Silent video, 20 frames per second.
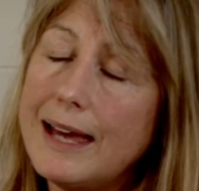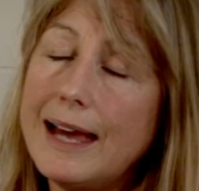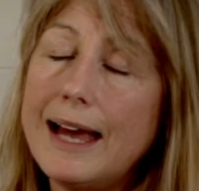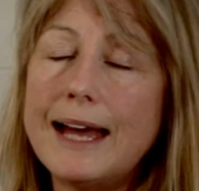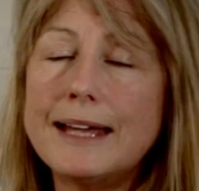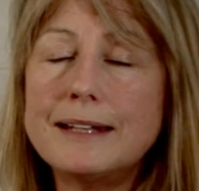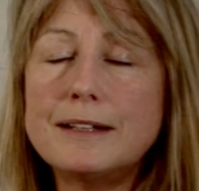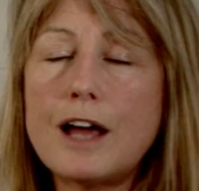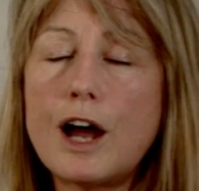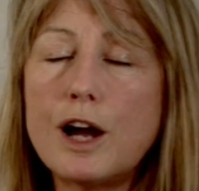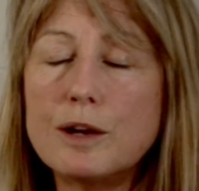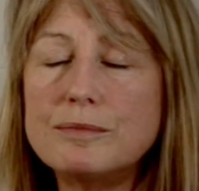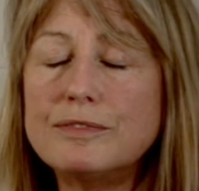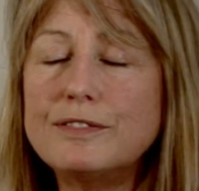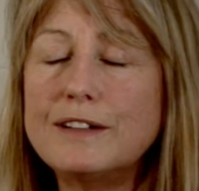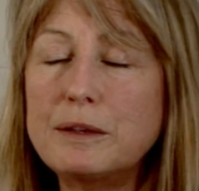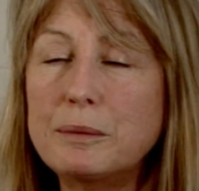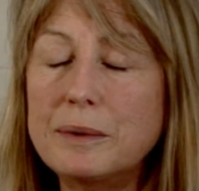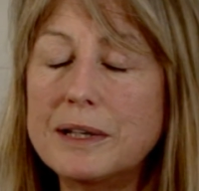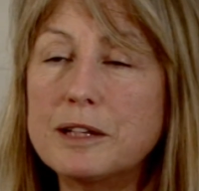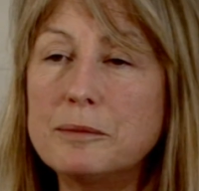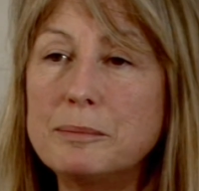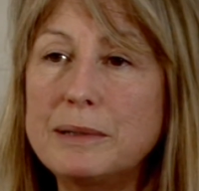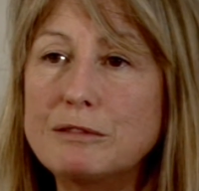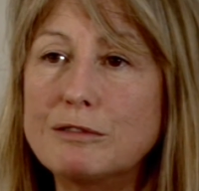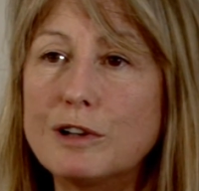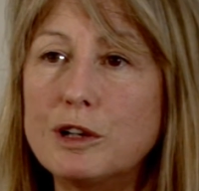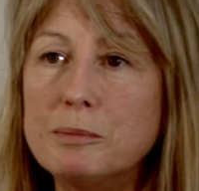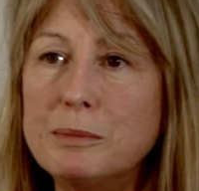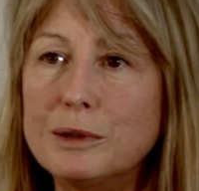And hopefully we can be
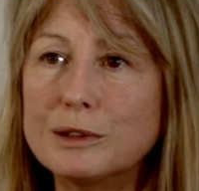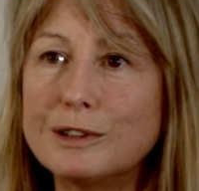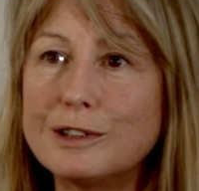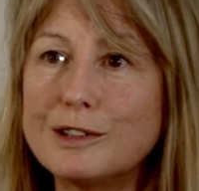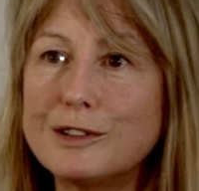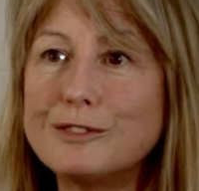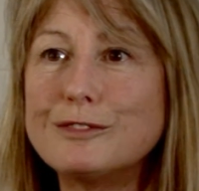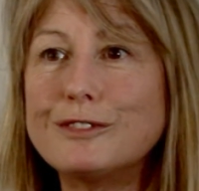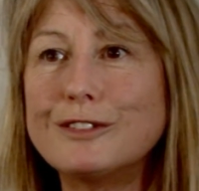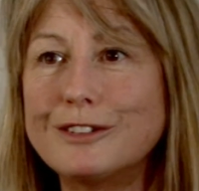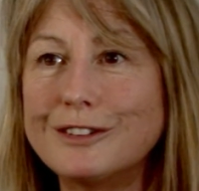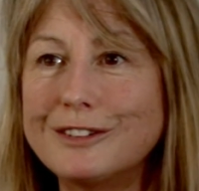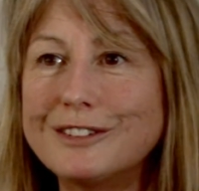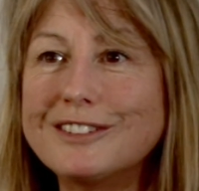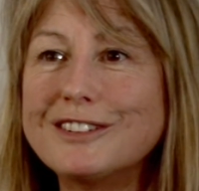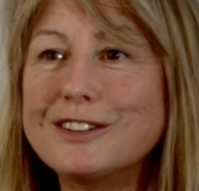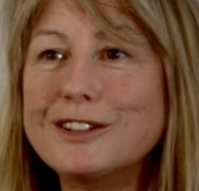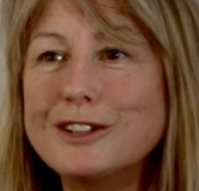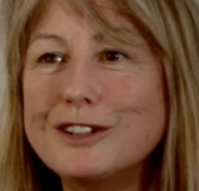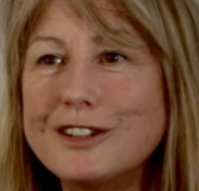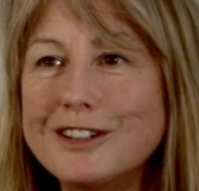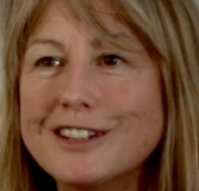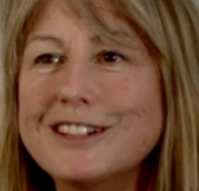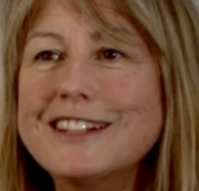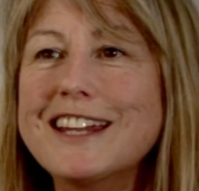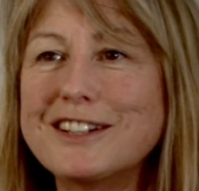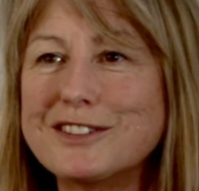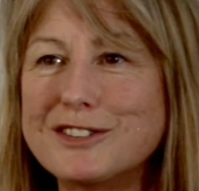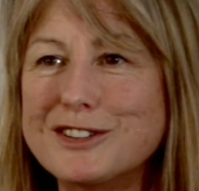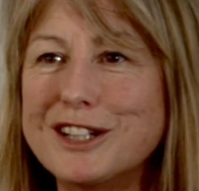role models for the
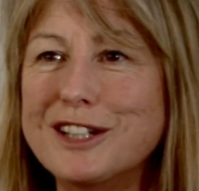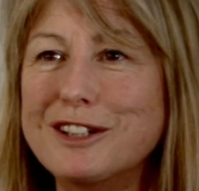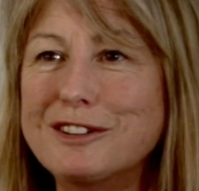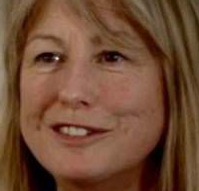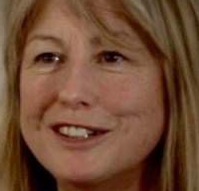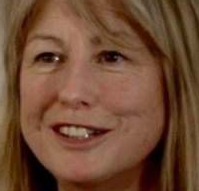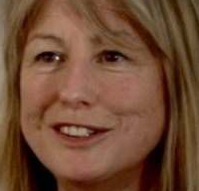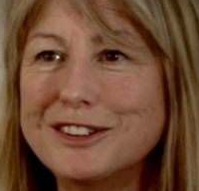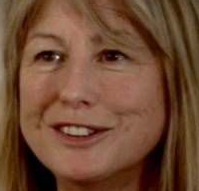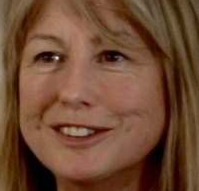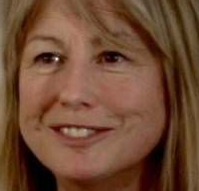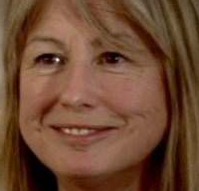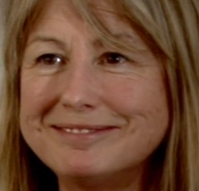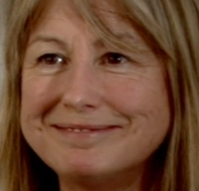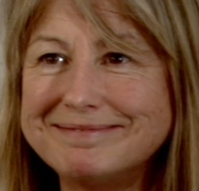next generation.